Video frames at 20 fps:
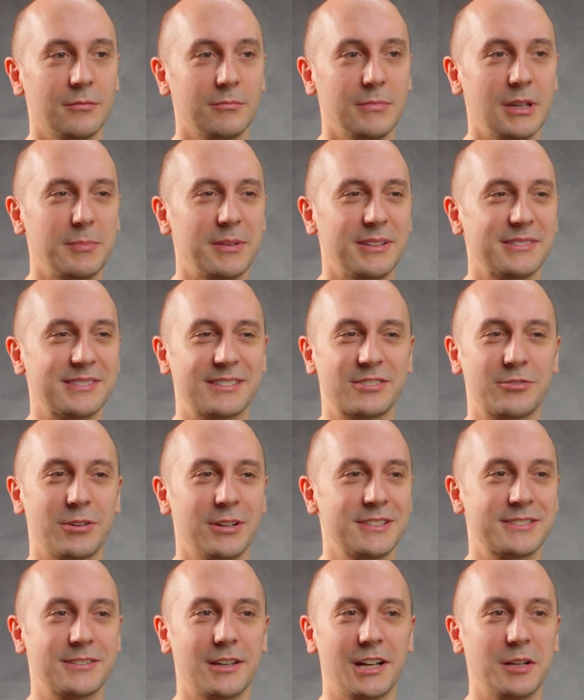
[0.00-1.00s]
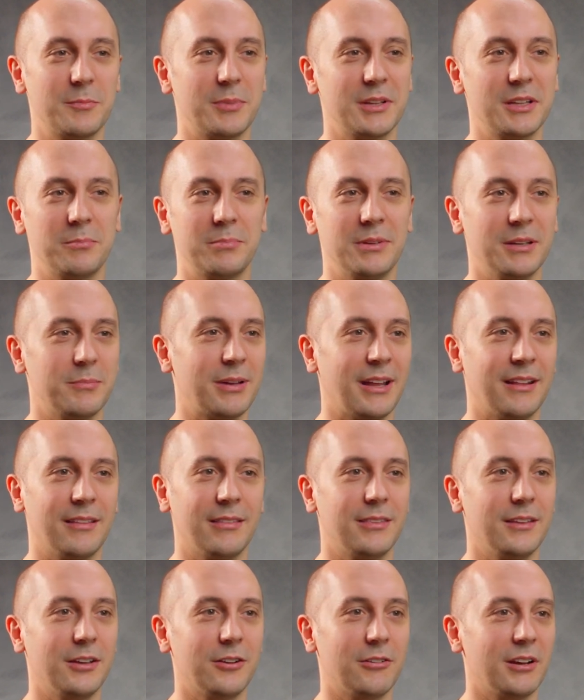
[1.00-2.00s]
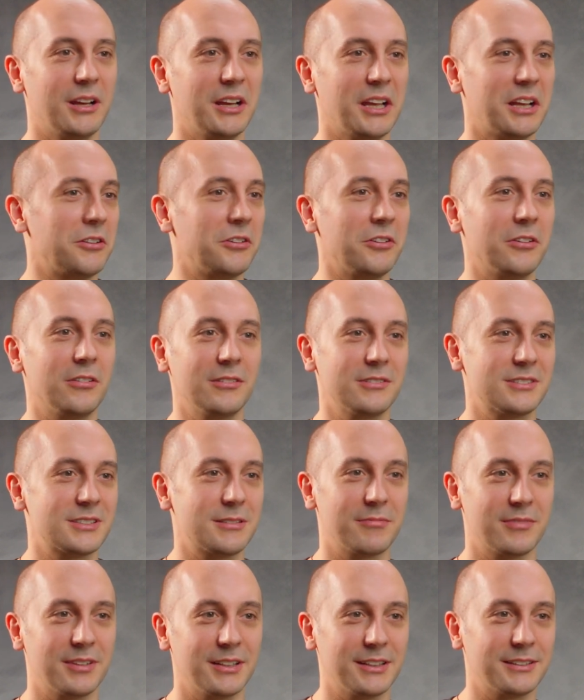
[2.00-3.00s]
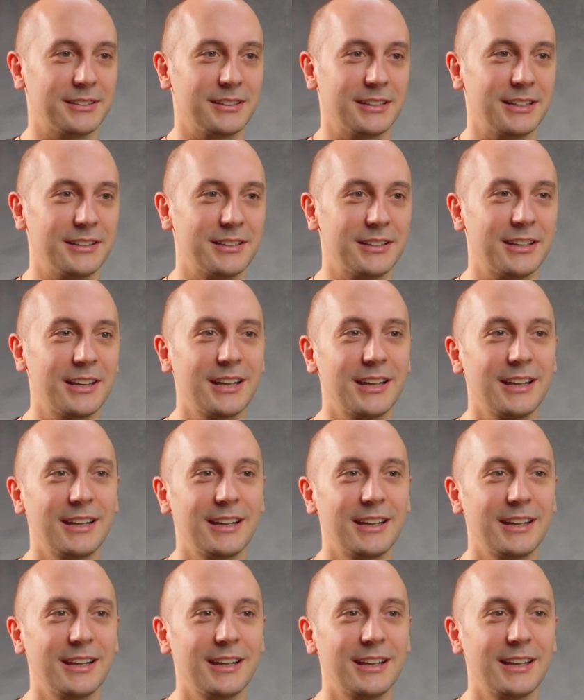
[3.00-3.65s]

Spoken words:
Maybe it's a trend started by the Big Bang Theory. I don't know, something like that.